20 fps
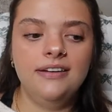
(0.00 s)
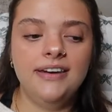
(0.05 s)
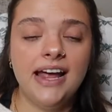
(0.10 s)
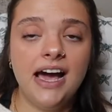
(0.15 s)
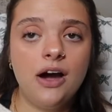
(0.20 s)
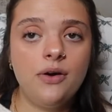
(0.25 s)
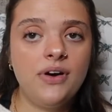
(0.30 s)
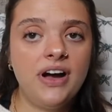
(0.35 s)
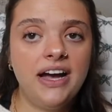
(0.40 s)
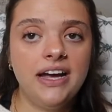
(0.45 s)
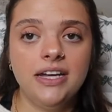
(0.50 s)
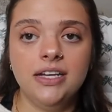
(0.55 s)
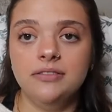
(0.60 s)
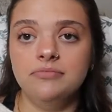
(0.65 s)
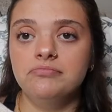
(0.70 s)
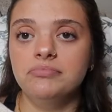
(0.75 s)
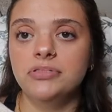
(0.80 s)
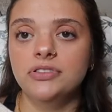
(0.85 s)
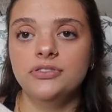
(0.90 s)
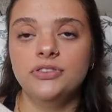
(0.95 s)
Now
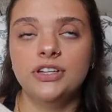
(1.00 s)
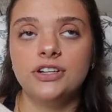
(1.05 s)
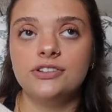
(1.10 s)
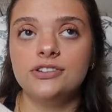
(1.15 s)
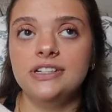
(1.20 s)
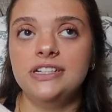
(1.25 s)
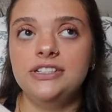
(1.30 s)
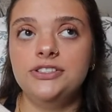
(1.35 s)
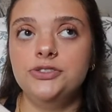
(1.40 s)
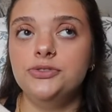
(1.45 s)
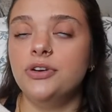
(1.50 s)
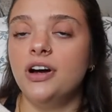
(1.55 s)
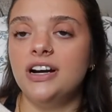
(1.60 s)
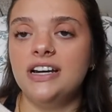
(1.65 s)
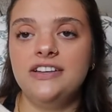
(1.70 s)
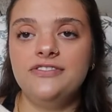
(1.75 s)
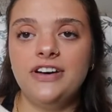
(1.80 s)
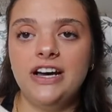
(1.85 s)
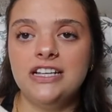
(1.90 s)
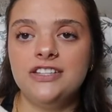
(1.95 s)
I literally do not
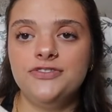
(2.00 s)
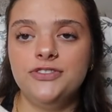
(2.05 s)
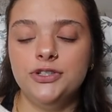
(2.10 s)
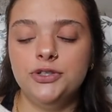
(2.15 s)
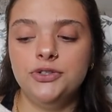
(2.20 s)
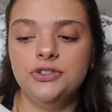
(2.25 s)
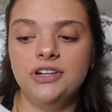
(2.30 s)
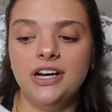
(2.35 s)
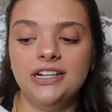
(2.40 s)
eat fast food.